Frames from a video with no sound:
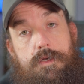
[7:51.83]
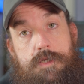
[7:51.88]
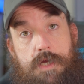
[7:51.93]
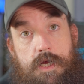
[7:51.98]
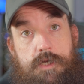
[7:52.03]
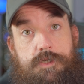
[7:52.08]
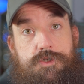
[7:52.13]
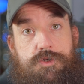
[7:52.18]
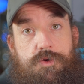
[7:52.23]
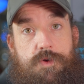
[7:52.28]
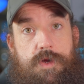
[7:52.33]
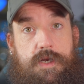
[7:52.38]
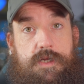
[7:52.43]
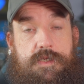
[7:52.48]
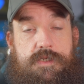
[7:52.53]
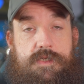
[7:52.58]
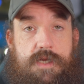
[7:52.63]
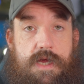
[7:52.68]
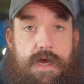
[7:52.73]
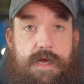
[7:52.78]
Touchscreen
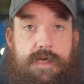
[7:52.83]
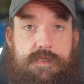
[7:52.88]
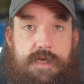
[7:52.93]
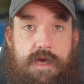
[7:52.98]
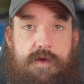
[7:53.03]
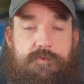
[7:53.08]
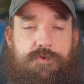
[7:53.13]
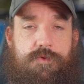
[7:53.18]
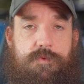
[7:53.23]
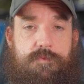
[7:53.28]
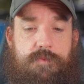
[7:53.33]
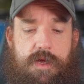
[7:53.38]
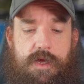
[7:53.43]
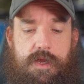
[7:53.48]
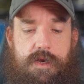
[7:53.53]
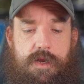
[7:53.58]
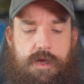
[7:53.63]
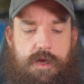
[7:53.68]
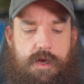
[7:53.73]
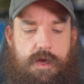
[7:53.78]
is nice, I have to
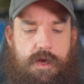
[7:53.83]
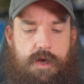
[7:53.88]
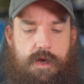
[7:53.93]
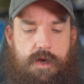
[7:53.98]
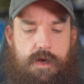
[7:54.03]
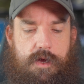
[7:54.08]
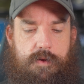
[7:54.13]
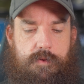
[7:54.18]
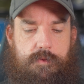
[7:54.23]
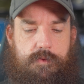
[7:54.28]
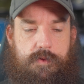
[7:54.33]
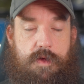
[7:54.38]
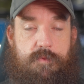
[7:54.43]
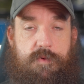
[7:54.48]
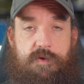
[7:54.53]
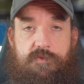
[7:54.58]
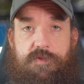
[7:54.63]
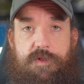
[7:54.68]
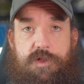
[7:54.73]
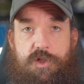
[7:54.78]
admit. Uh,
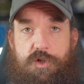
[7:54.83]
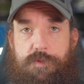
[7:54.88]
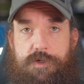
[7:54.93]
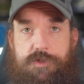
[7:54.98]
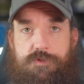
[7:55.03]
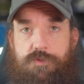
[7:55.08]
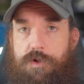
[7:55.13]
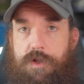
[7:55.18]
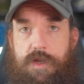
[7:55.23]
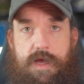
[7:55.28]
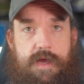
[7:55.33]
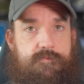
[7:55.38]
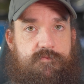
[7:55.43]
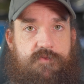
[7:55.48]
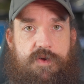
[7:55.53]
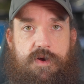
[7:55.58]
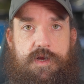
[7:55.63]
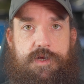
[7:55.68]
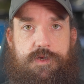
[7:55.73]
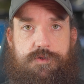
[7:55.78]
coming from the Lumix world,
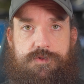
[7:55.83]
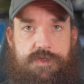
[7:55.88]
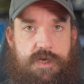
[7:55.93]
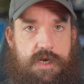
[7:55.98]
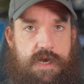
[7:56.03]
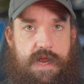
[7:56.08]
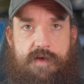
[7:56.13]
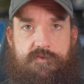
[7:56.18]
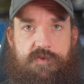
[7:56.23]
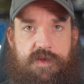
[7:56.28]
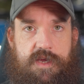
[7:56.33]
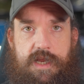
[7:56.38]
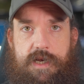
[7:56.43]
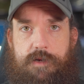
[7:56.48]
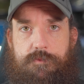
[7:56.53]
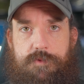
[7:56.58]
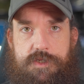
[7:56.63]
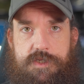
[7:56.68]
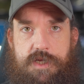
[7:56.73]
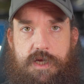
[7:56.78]
I'm very used to
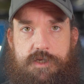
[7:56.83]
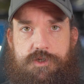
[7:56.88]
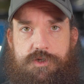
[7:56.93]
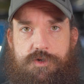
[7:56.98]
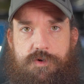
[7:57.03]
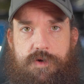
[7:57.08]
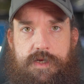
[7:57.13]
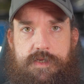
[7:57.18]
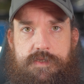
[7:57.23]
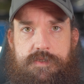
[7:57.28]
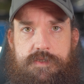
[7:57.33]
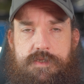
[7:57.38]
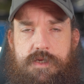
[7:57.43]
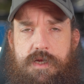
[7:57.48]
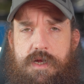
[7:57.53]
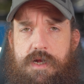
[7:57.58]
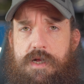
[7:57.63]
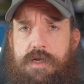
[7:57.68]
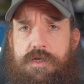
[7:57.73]
navigating with touchscreens.